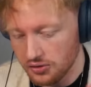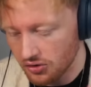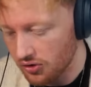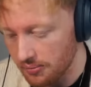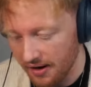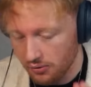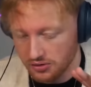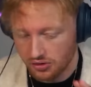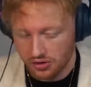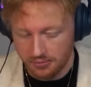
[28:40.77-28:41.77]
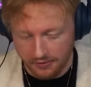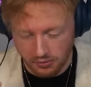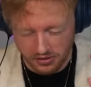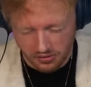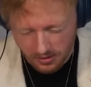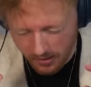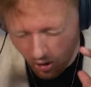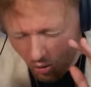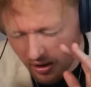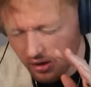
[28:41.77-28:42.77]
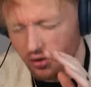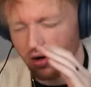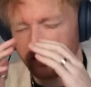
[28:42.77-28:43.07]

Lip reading: a creep, everyone's a creep, everyone's a creep. Oh my god,